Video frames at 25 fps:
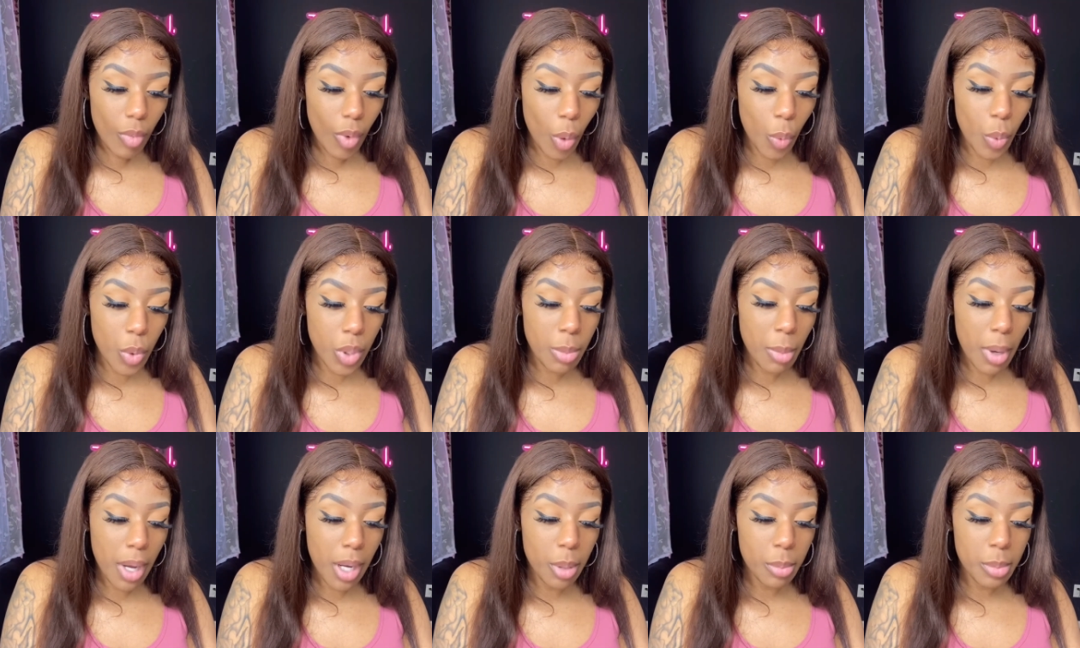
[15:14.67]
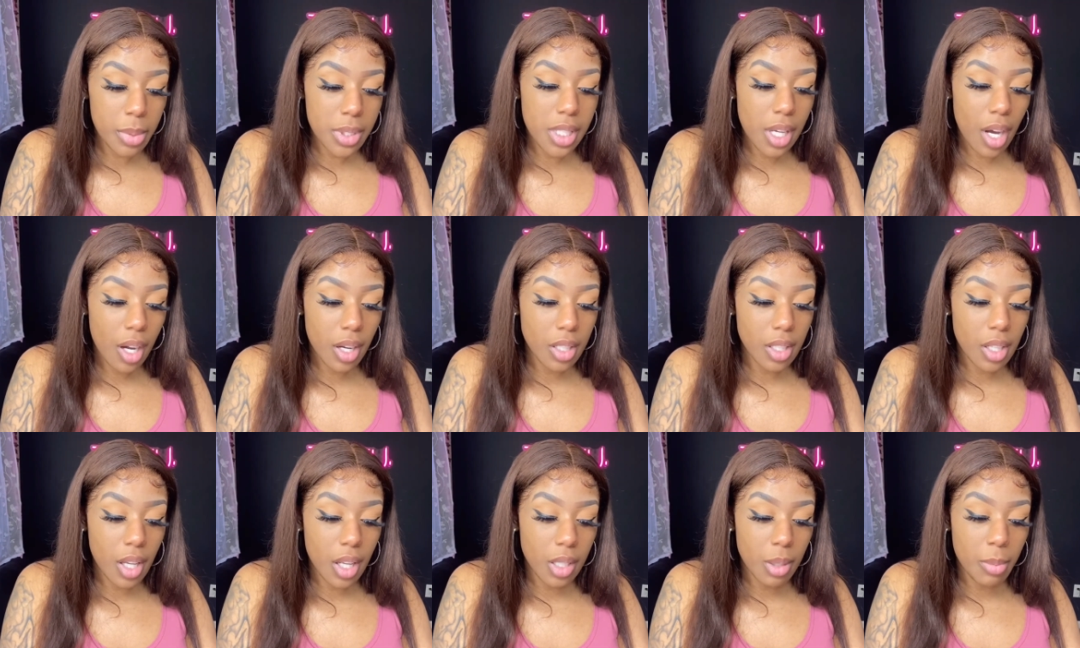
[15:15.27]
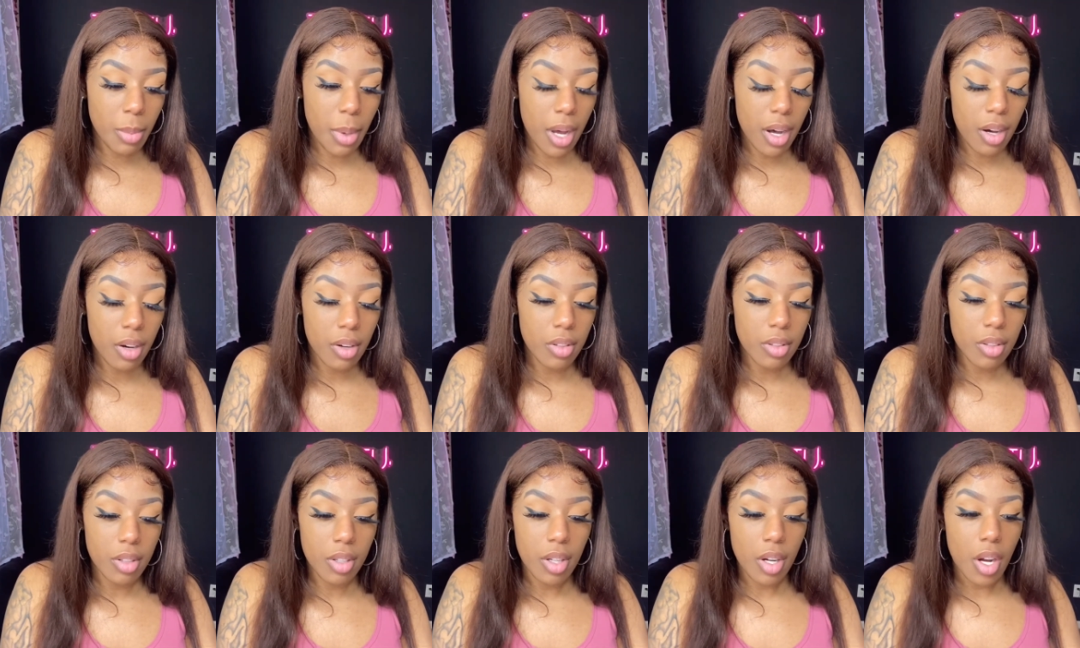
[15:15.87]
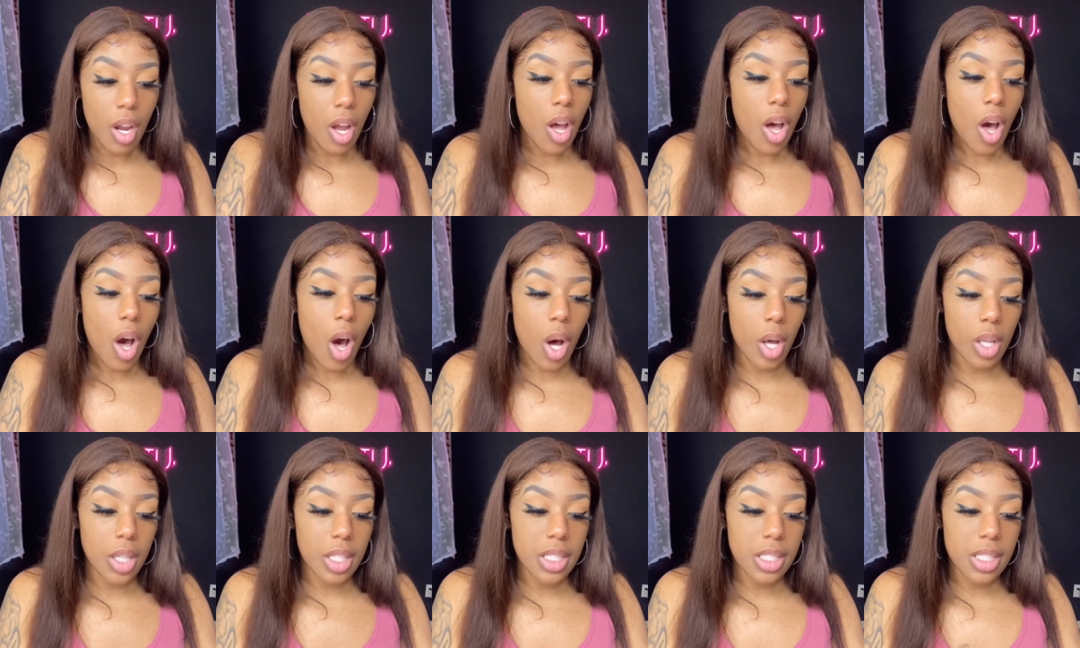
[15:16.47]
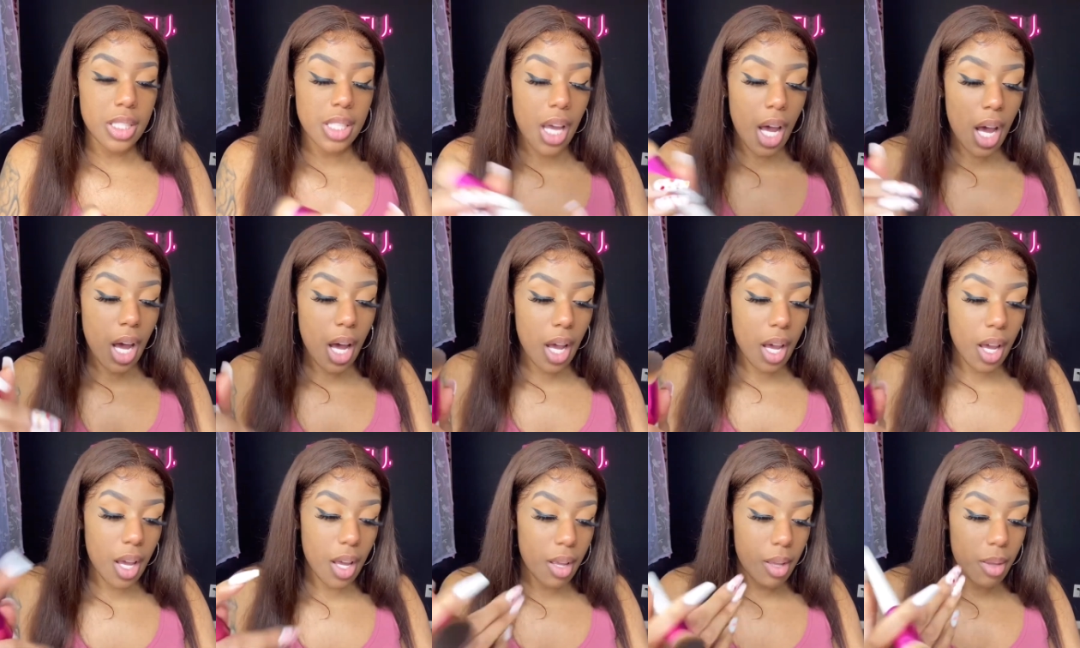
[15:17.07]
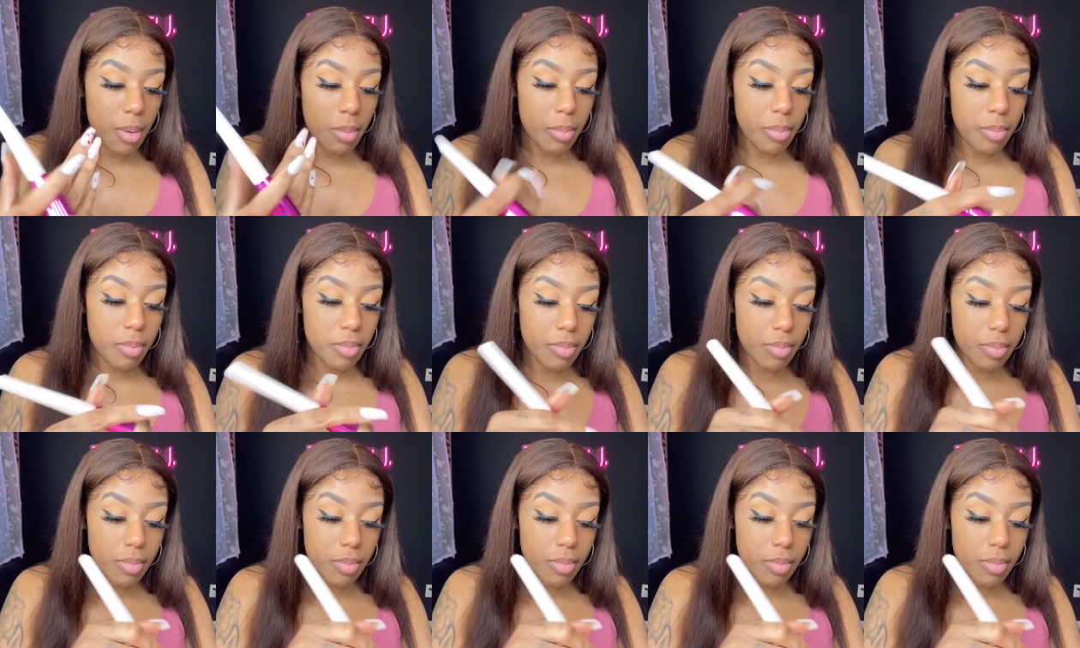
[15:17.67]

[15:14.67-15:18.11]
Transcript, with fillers: what am I going to be talking to y'all about all this time?